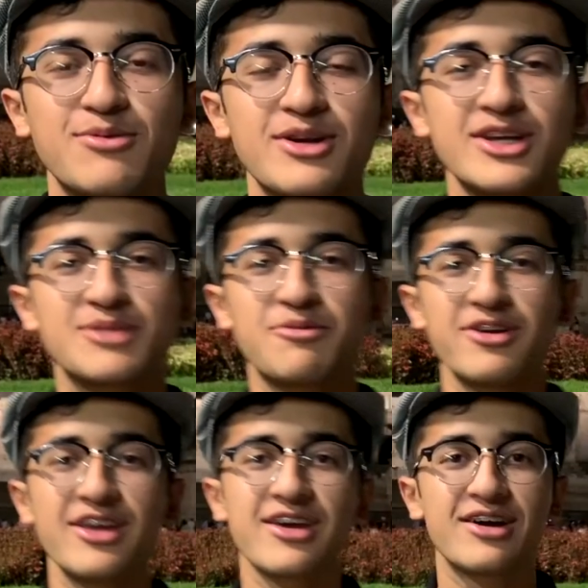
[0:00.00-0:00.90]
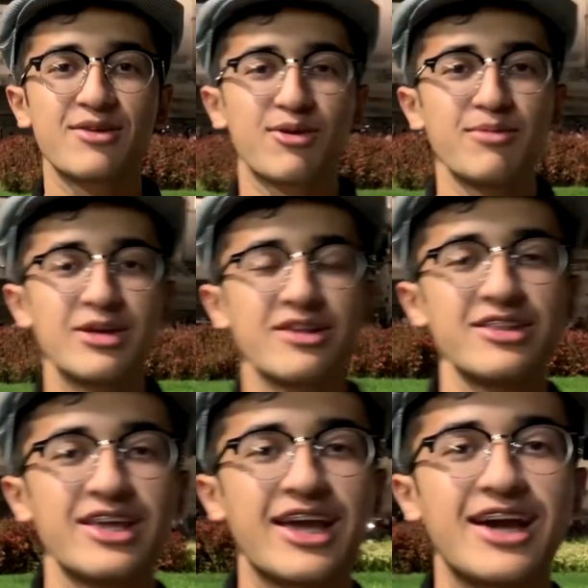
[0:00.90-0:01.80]
uh, we're exploring uh, Rome,
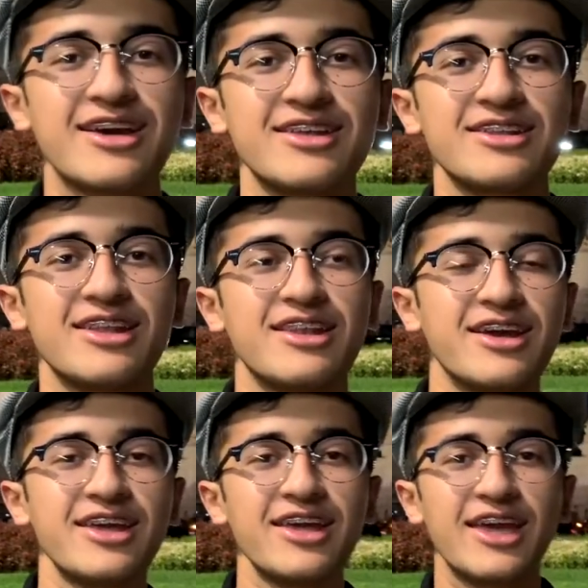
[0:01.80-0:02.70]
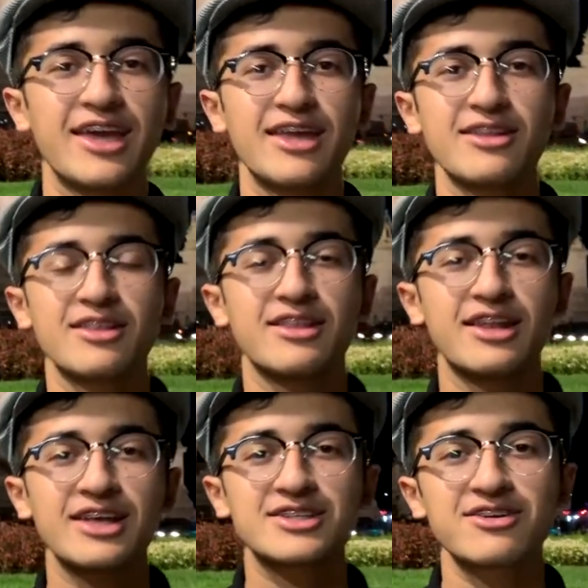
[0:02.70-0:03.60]
Italy at night, and the
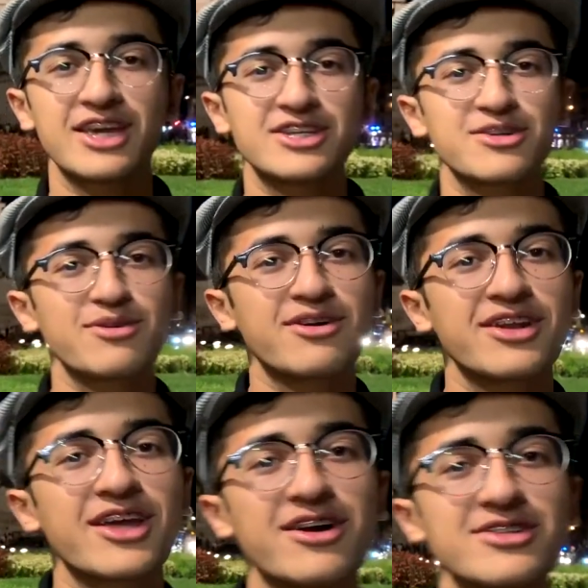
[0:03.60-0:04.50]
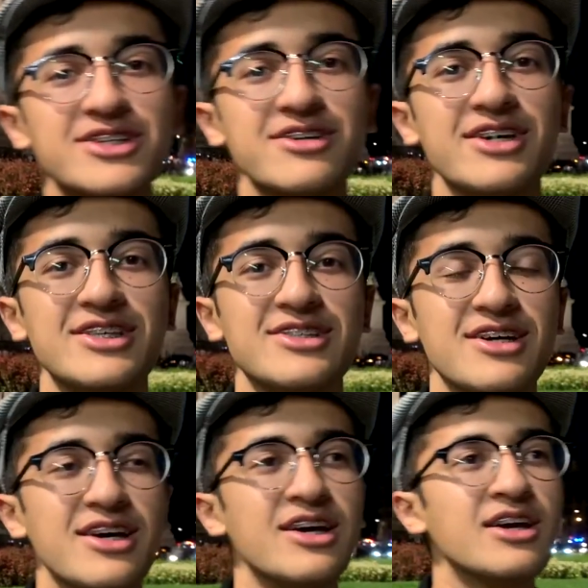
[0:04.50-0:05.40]
next location we're going to go to is
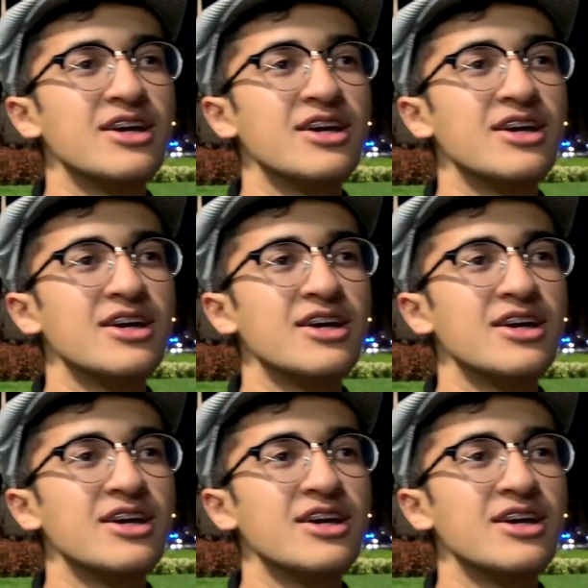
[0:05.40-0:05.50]
the